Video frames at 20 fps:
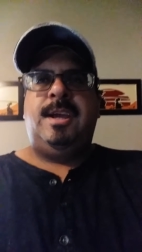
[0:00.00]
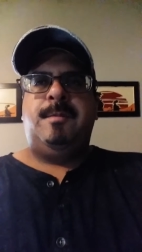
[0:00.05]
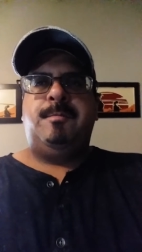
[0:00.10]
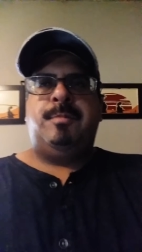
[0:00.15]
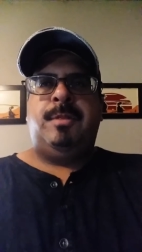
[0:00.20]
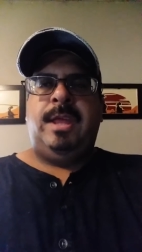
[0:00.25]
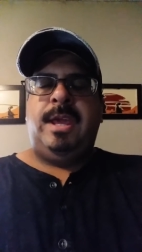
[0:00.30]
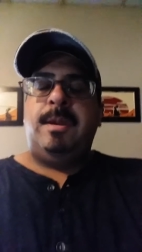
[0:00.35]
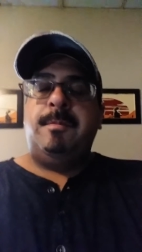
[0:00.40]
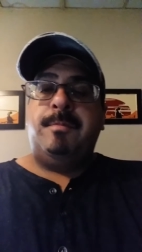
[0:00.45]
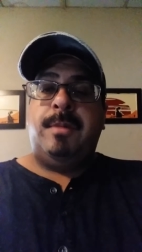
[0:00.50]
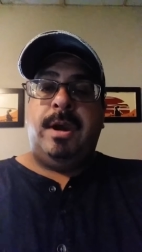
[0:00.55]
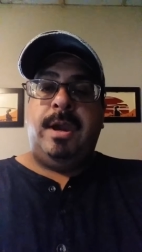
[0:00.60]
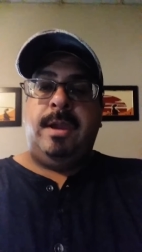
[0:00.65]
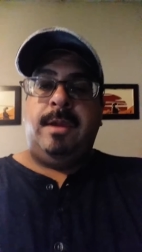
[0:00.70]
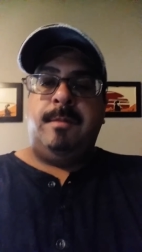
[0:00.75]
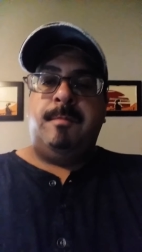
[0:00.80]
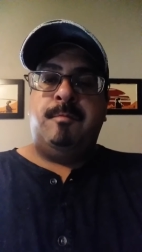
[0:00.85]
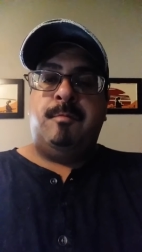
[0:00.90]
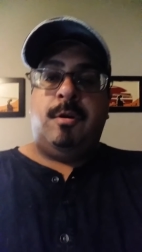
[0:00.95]
played
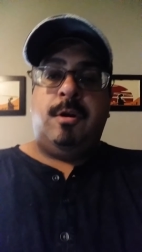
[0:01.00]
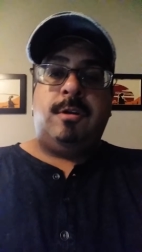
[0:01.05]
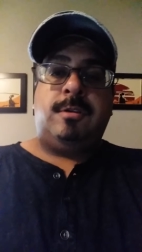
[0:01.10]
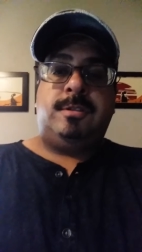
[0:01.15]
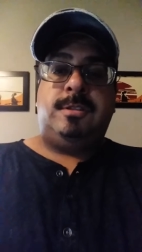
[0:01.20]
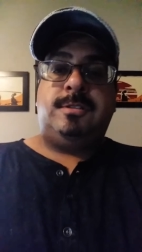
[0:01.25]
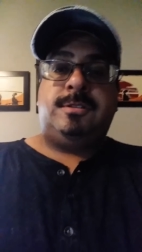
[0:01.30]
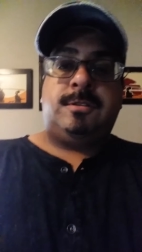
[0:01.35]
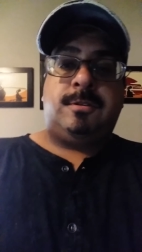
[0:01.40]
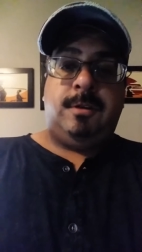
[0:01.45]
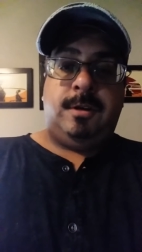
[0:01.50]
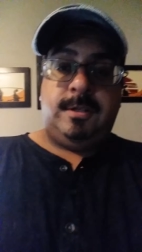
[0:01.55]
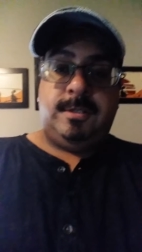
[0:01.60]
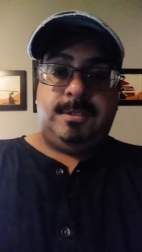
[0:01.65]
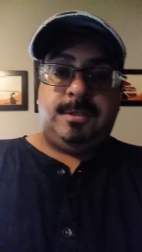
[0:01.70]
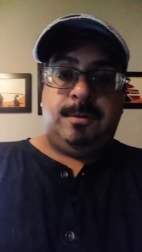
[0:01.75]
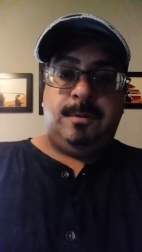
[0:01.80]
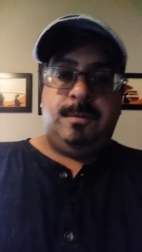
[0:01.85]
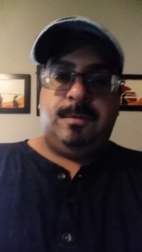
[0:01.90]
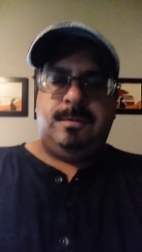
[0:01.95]
by Mark
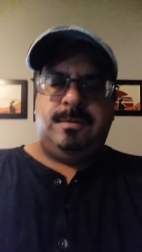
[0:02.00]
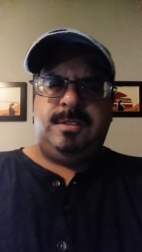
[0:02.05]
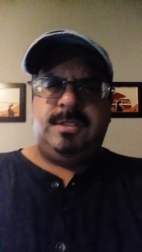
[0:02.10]
Discasso.